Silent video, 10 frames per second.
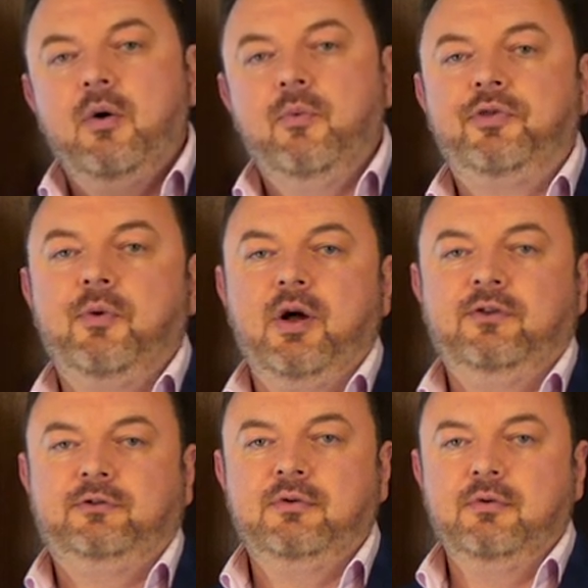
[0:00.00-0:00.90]
with the
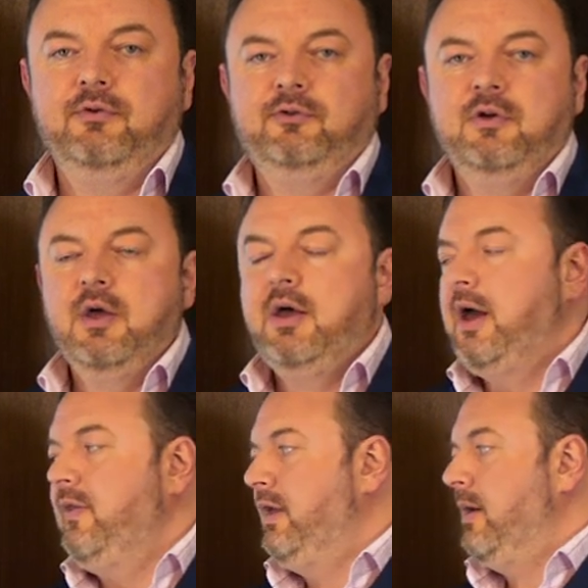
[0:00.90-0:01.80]
right schools
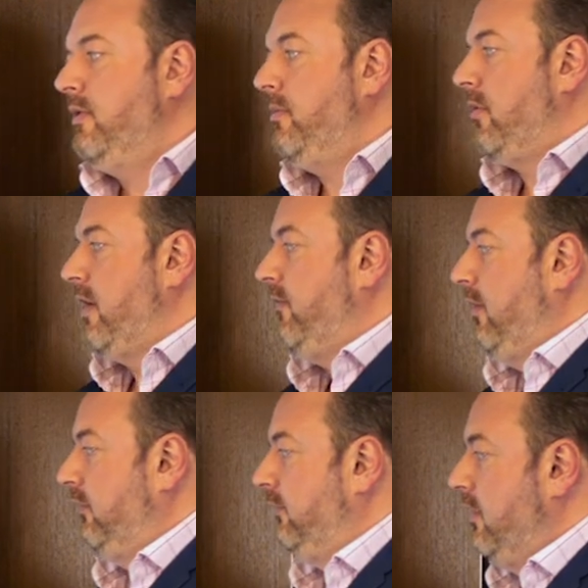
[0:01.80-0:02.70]
and income
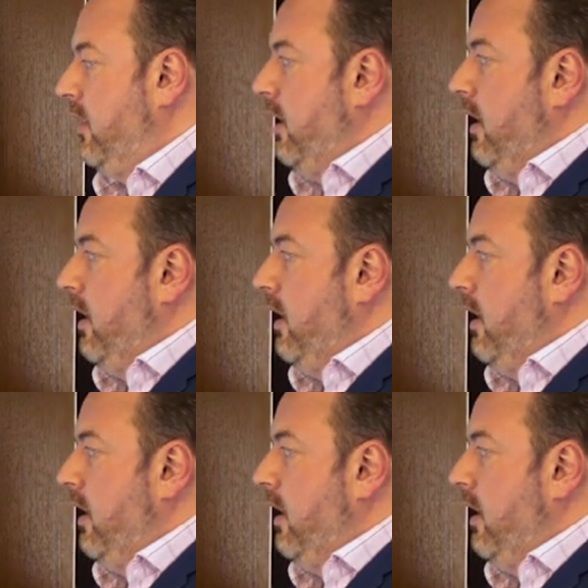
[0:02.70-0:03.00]
demographics.